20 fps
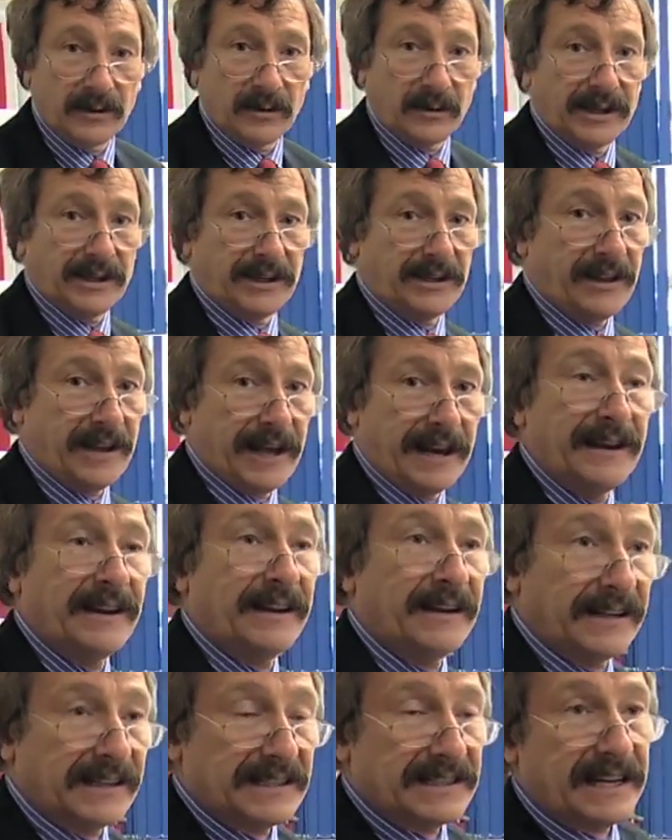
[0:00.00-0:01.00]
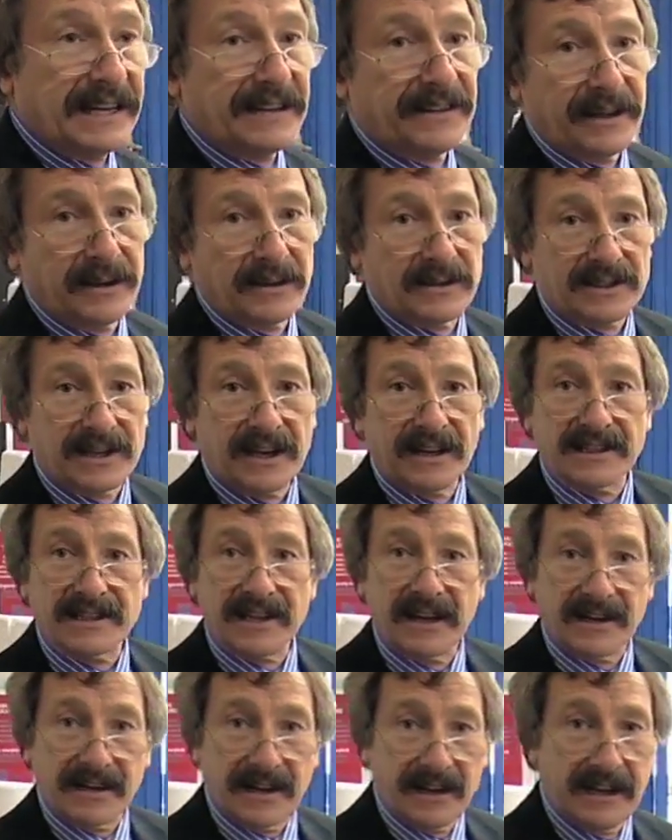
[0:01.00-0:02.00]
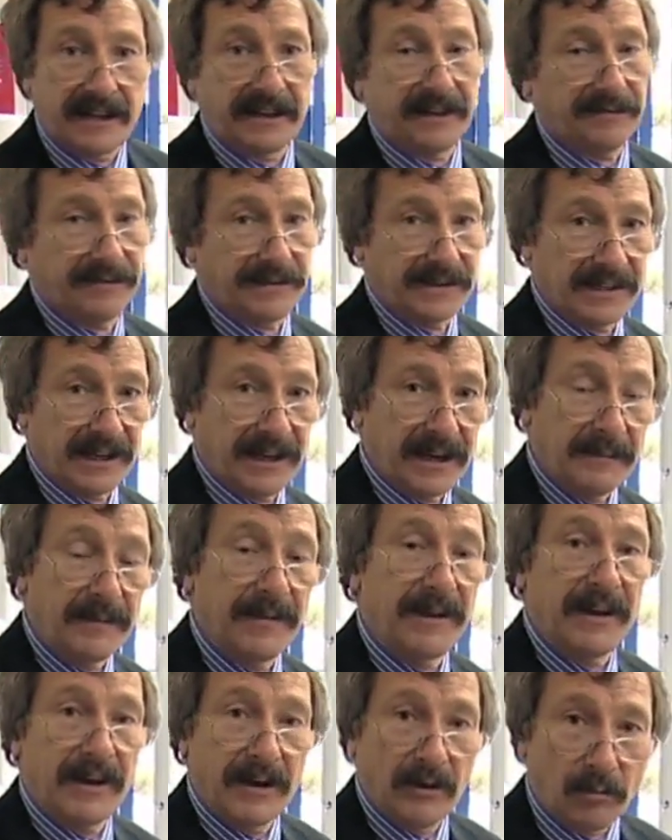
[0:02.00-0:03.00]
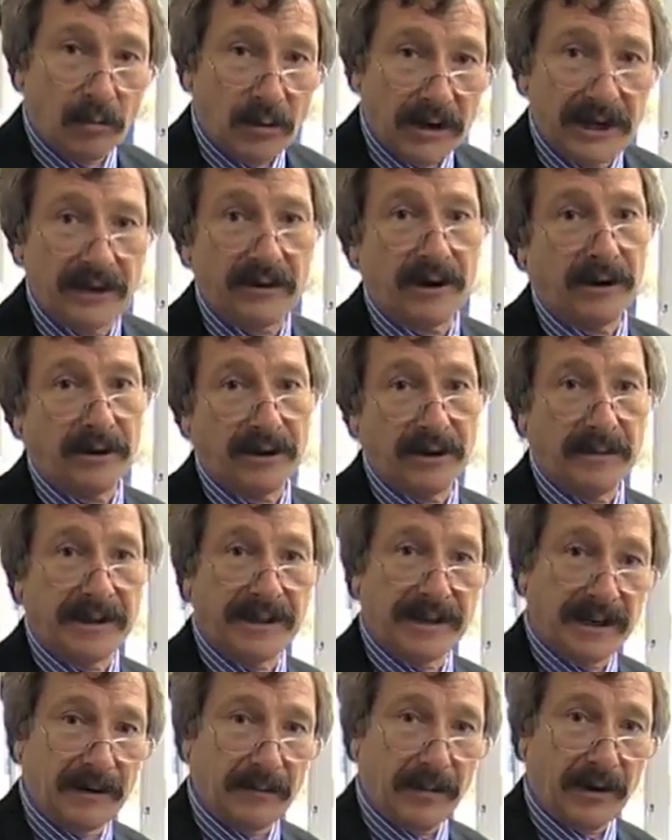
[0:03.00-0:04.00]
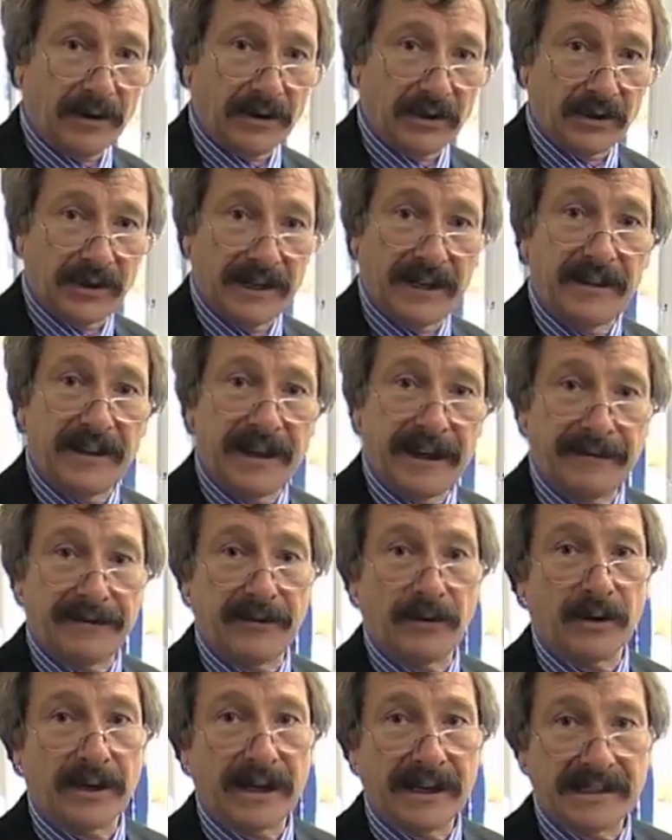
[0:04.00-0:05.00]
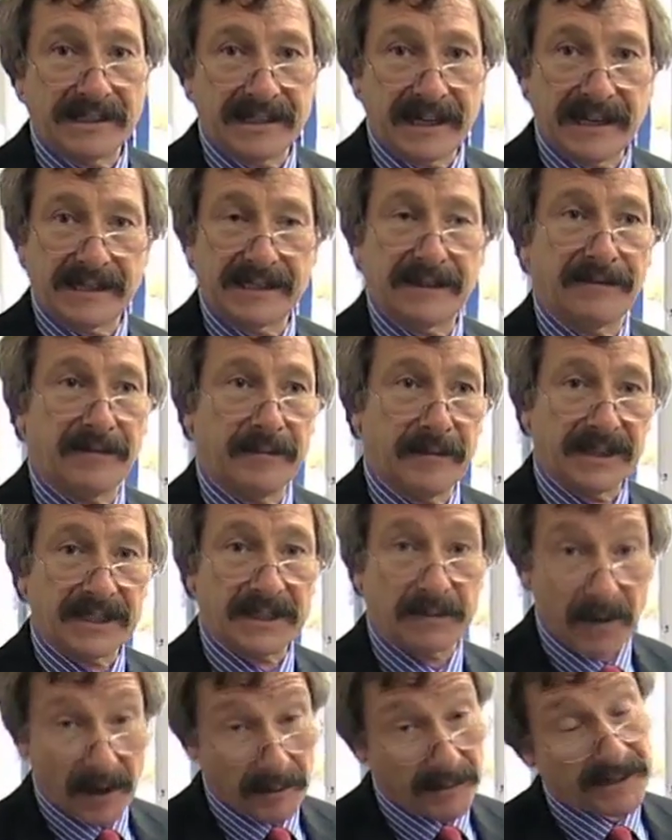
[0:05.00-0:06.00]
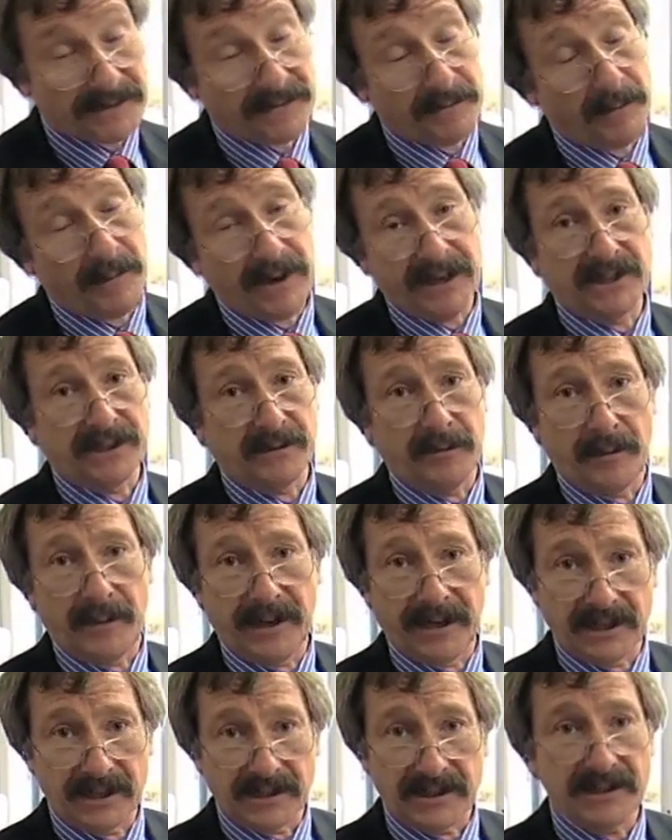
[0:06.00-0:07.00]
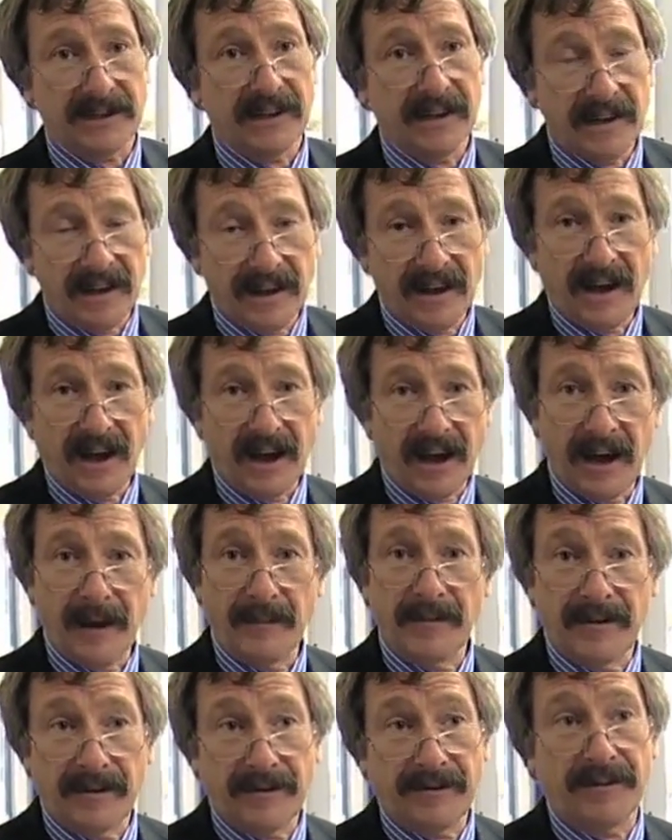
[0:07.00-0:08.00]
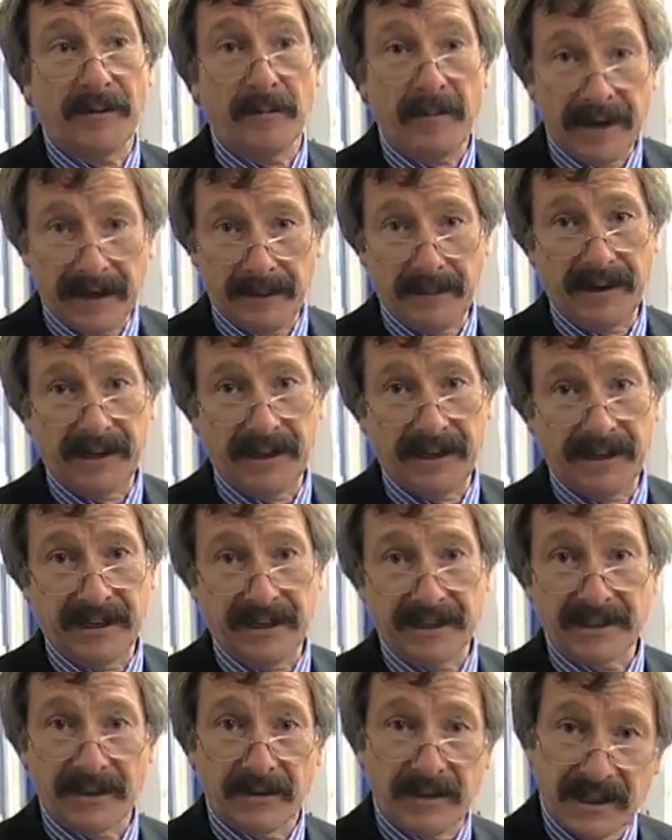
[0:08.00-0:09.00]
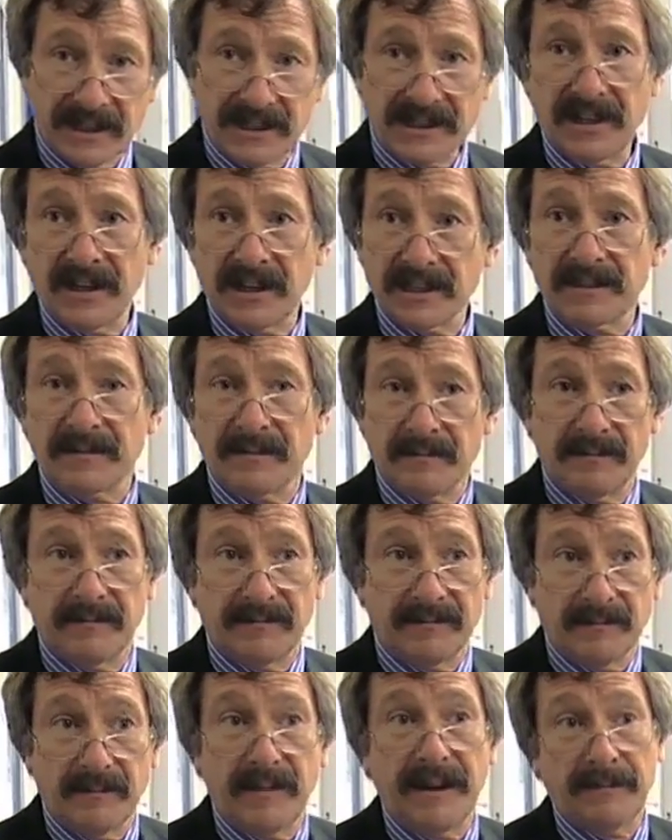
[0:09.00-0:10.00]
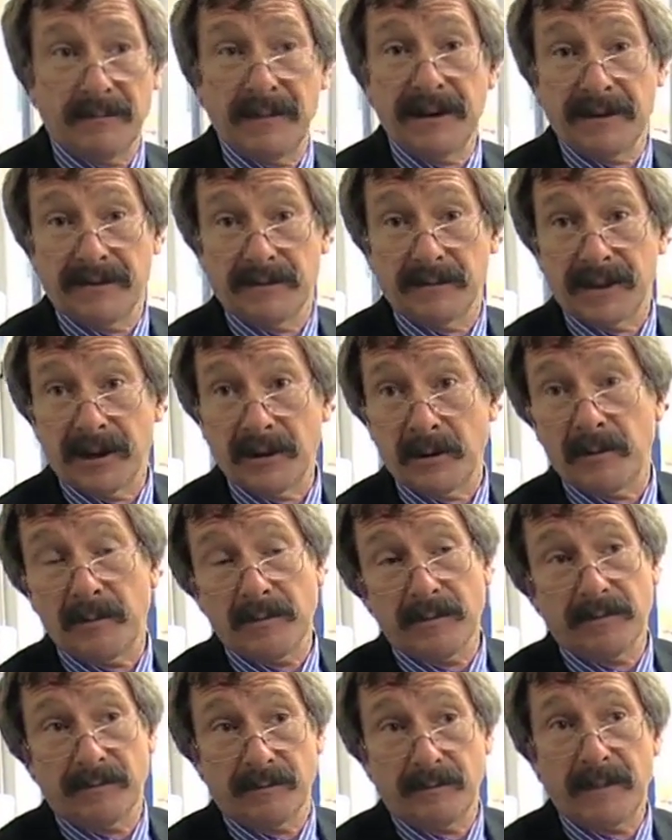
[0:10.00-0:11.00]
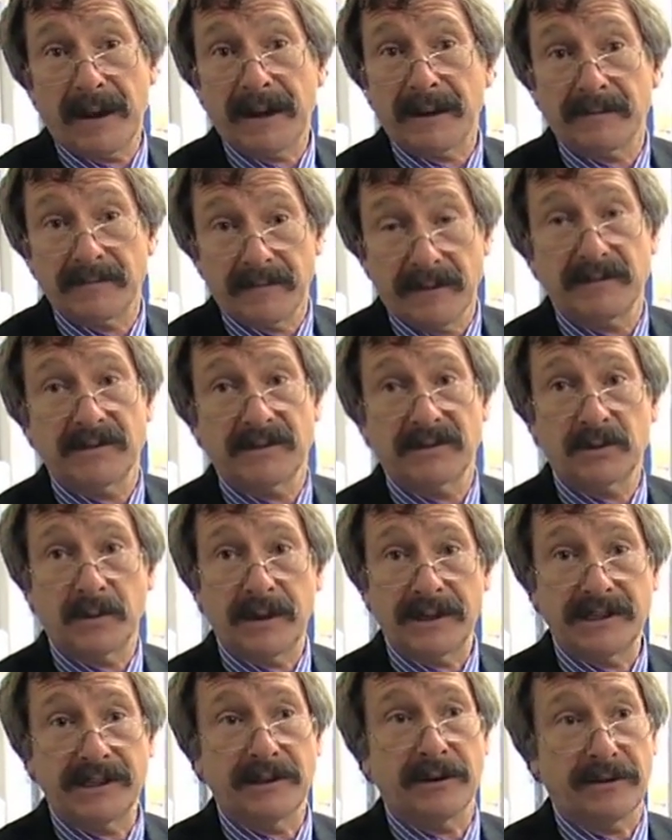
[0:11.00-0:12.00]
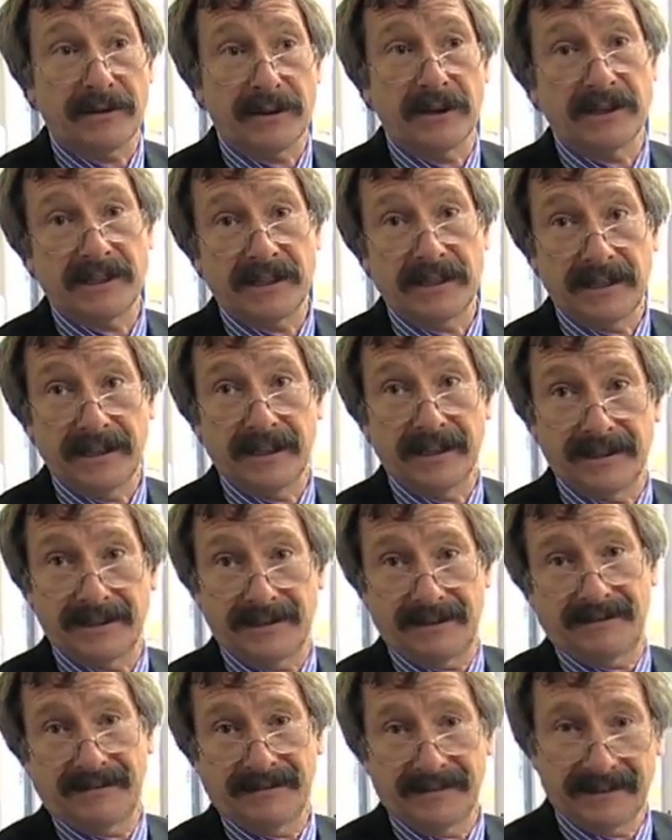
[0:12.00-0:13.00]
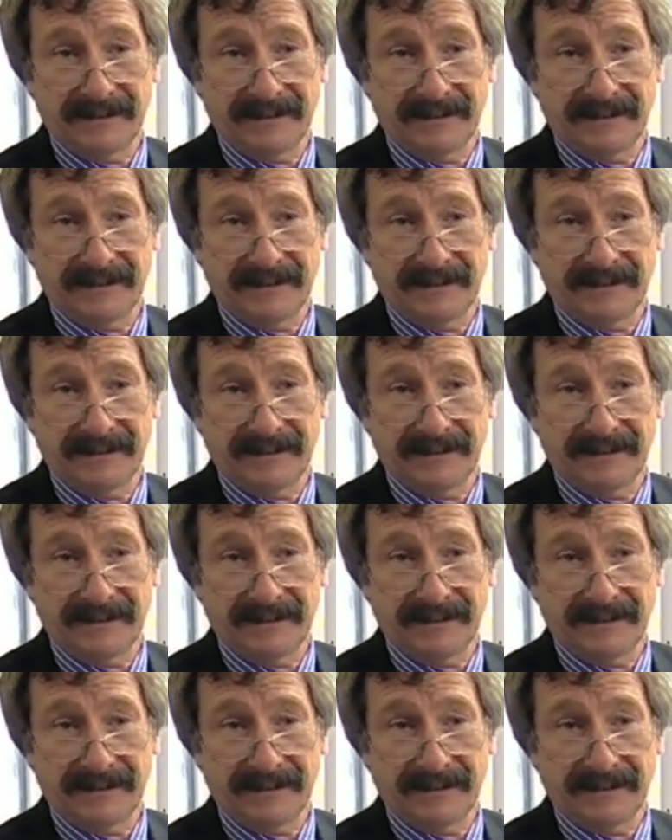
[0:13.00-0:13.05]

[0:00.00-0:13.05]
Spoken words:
we can then take those cells out at any given time, regrow them in the laboratory, and therefore get data from experiments from brain tumour patients from many, many years. So these cells, many of them go back 20 or 30 years.